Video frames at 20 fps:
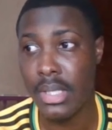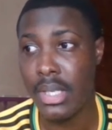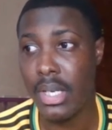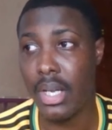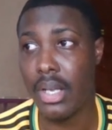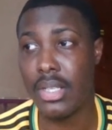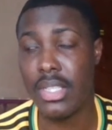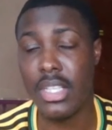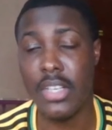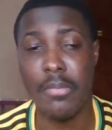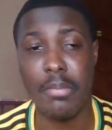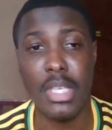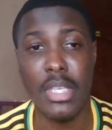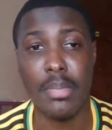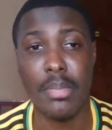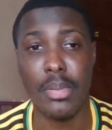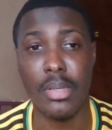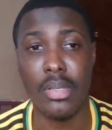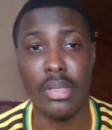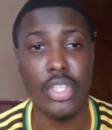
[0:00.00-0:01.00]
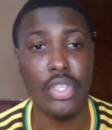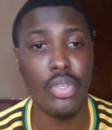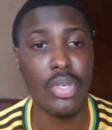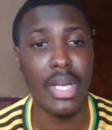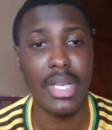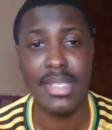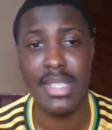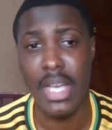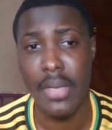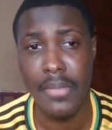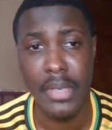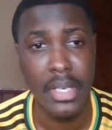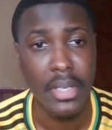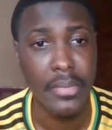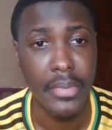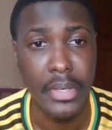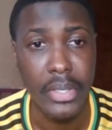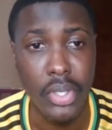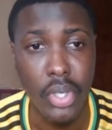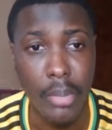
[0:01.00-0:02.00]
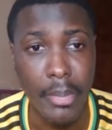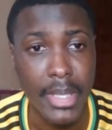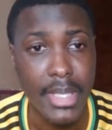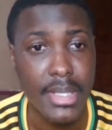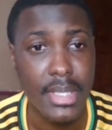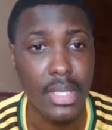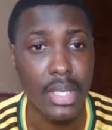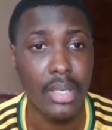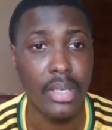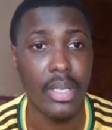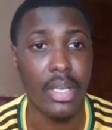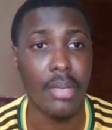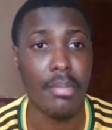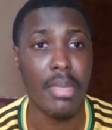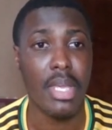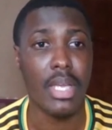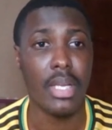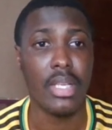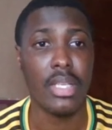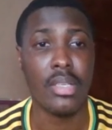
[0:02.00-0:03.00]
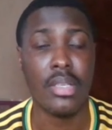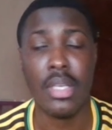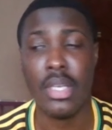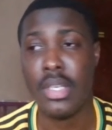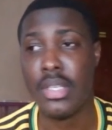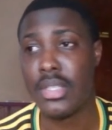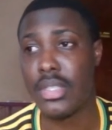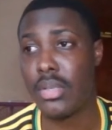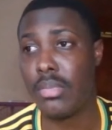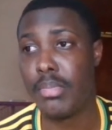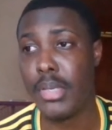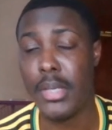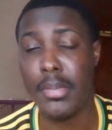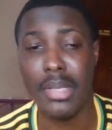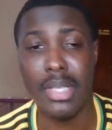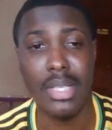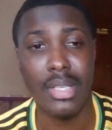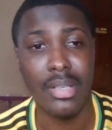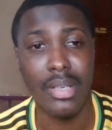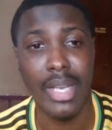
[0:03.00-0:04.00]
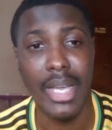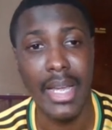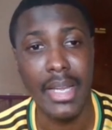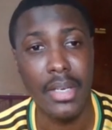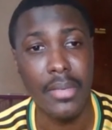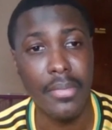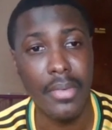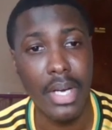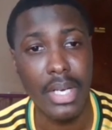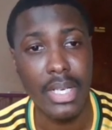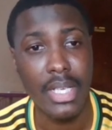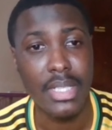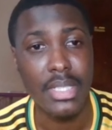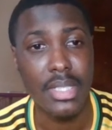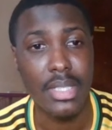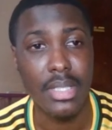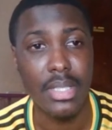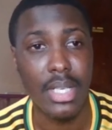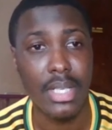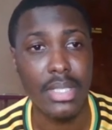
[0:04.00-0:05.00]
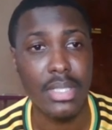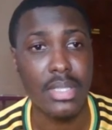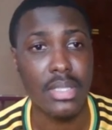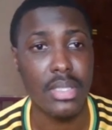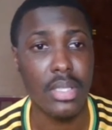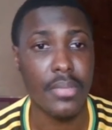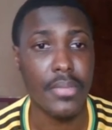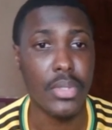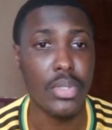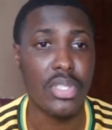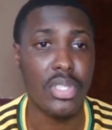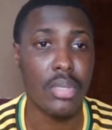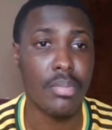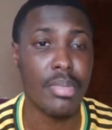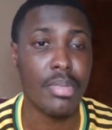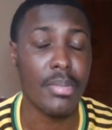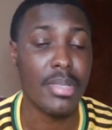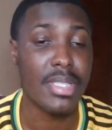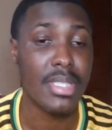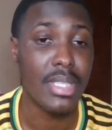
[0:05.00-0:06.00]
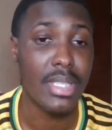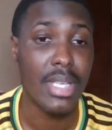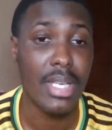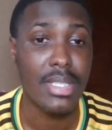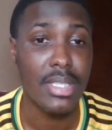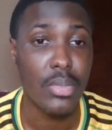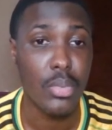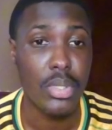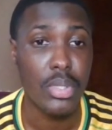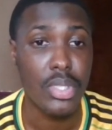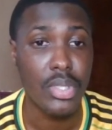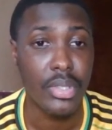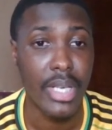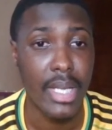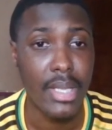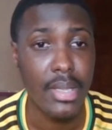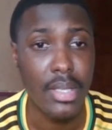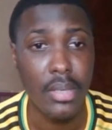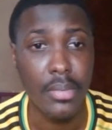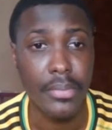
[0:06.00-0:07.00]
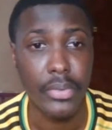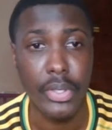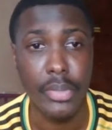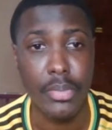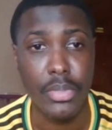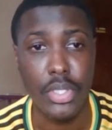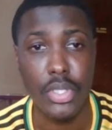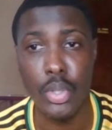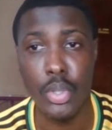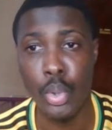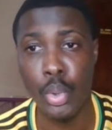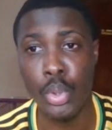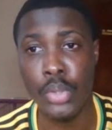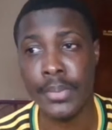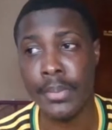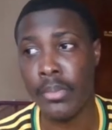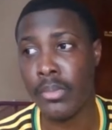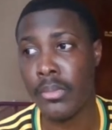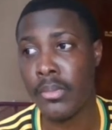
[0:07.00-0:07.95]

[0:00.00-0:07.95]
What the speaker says: A lot of people, you guys have your different comments on Leon Bailey. Some people didn't like the fact that he did that interview. Some people said that it was the right thing for him to do.